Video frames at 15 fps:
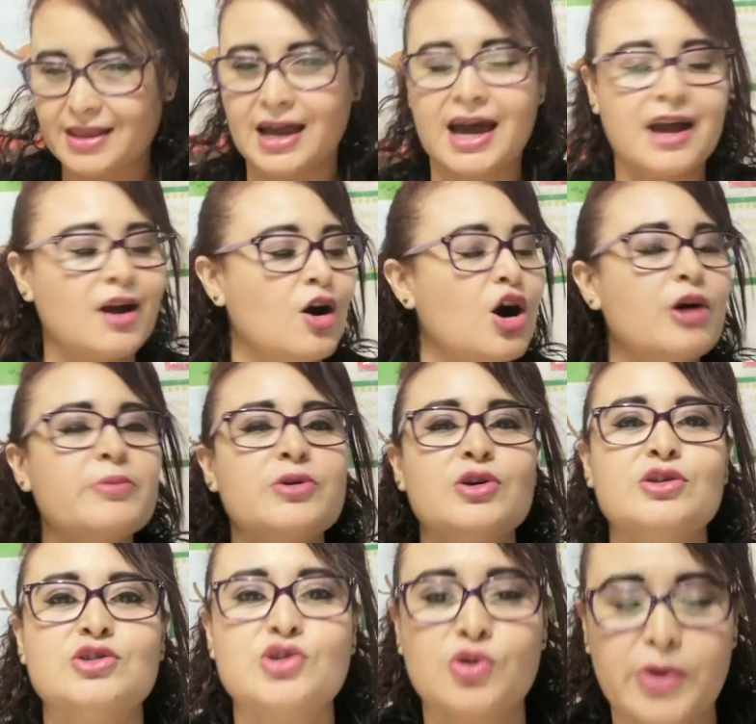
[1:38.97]
I hope
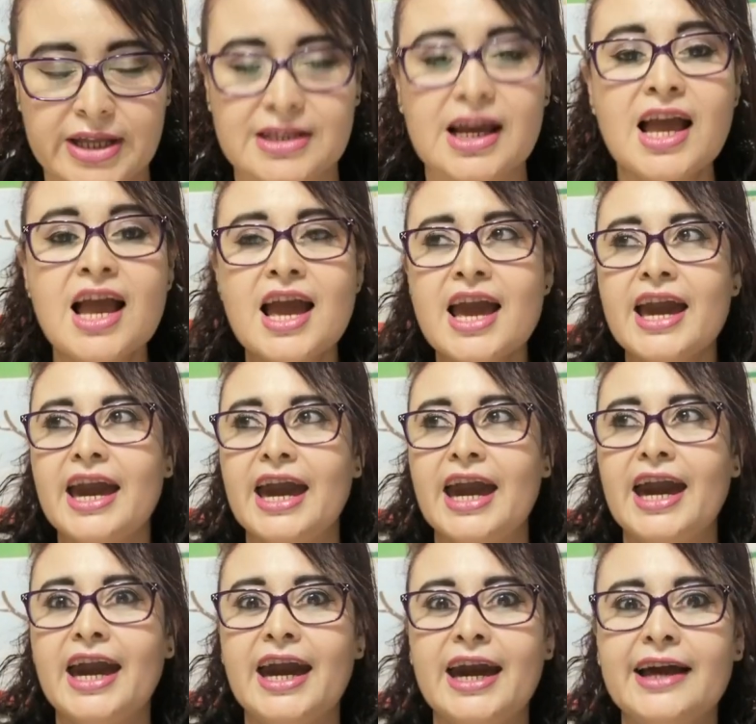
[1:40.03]
you do it.
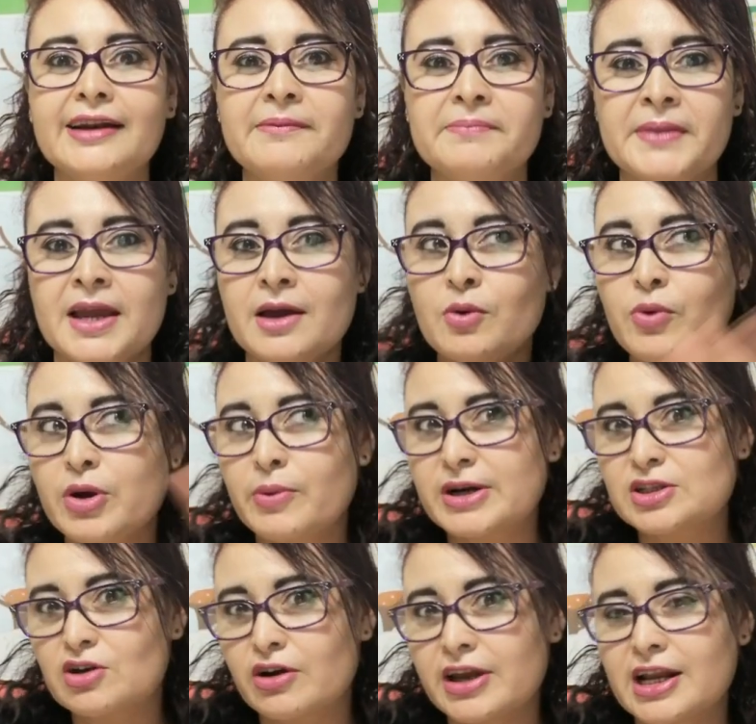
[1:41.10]
And we were
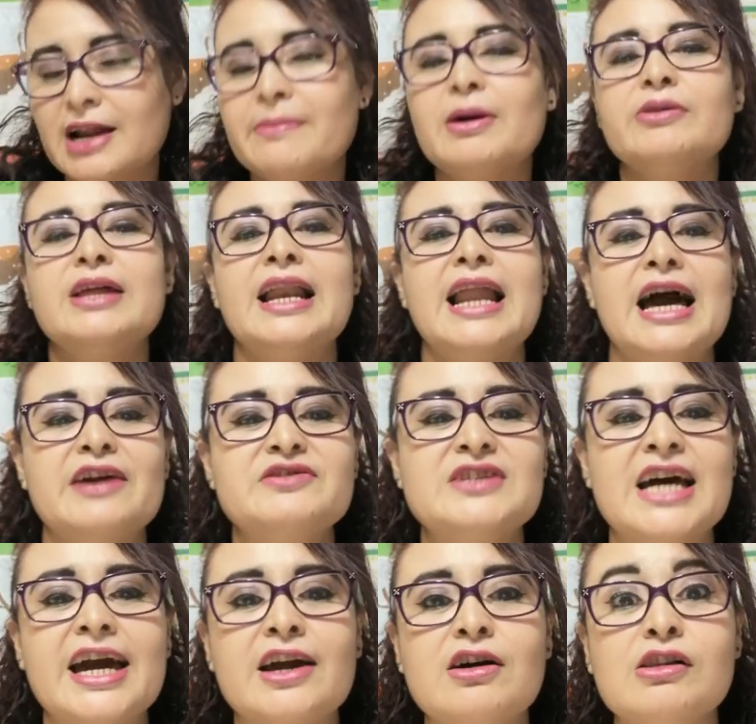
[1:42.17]
talking about the life
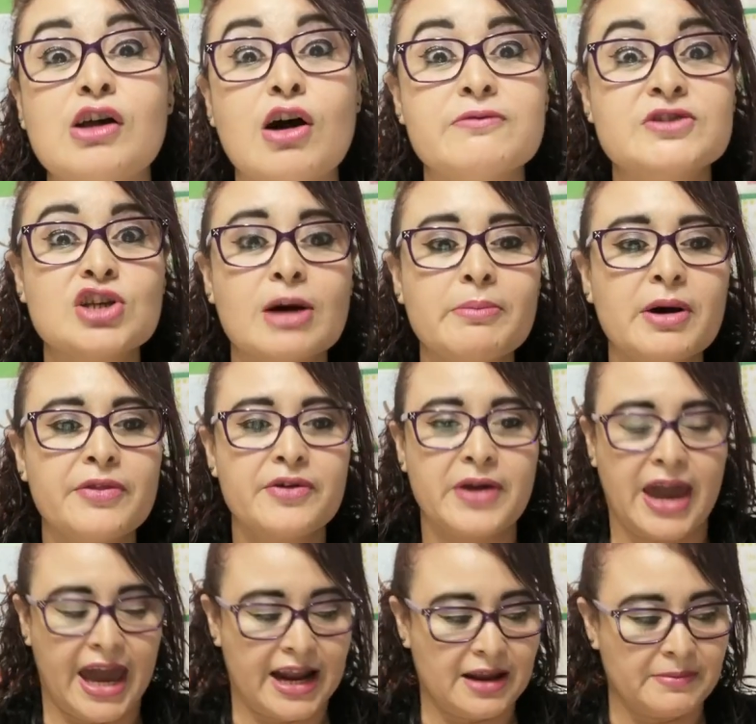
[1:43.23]
cycle of some other
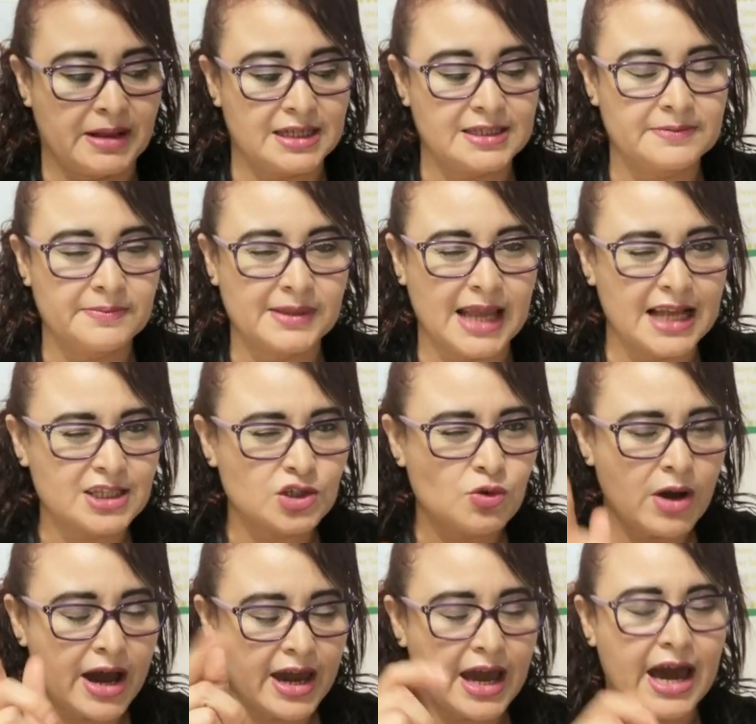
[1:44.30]
animals. That's
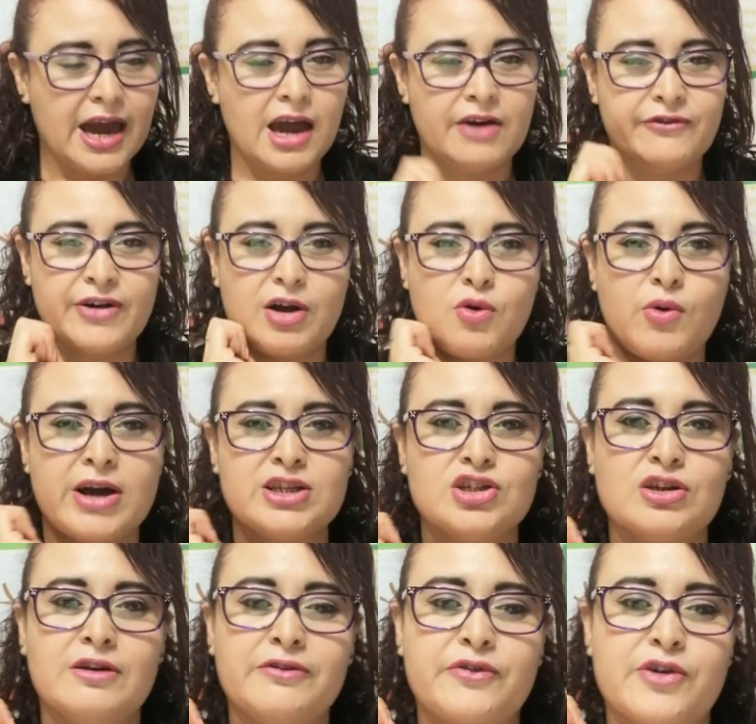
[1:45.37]
why I have a
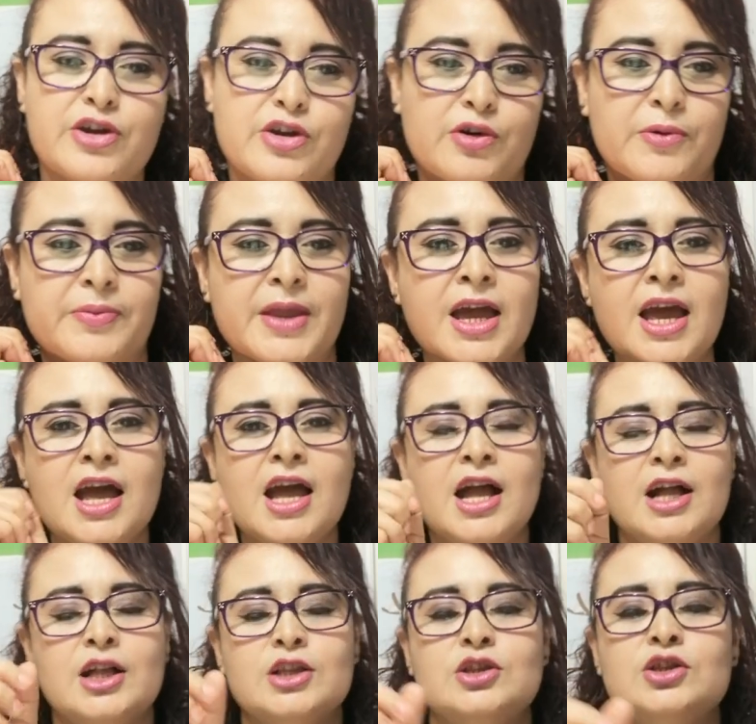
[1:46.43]
question for you.
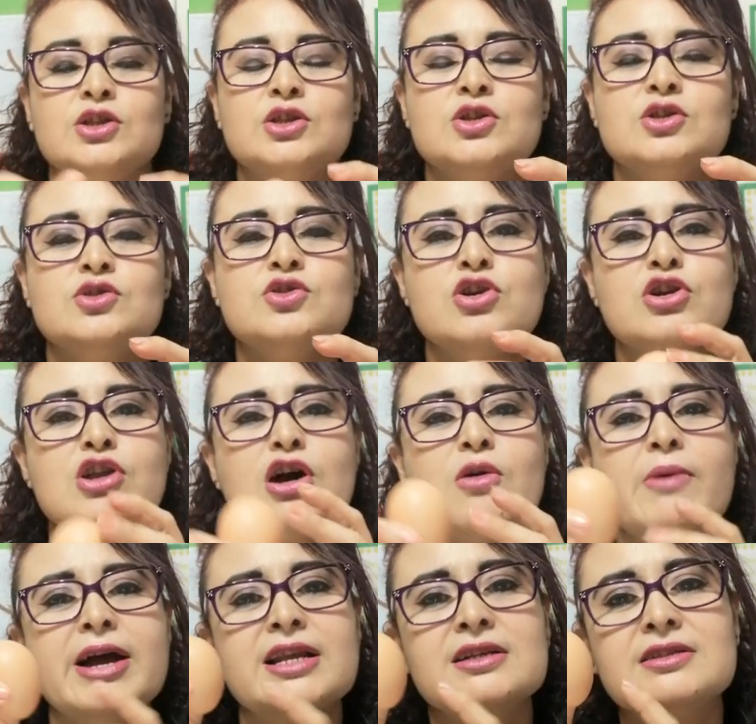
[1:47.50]
Do you know
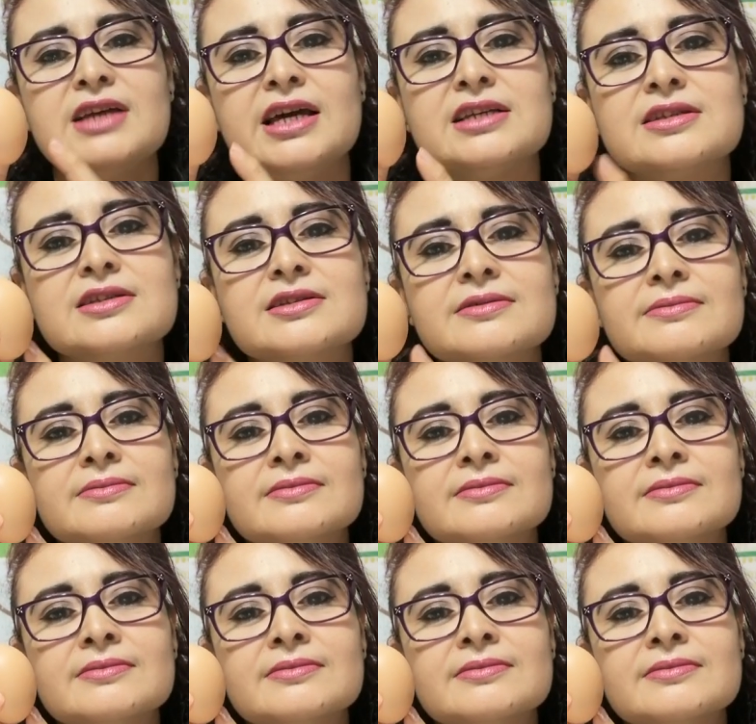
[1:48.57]
what is this?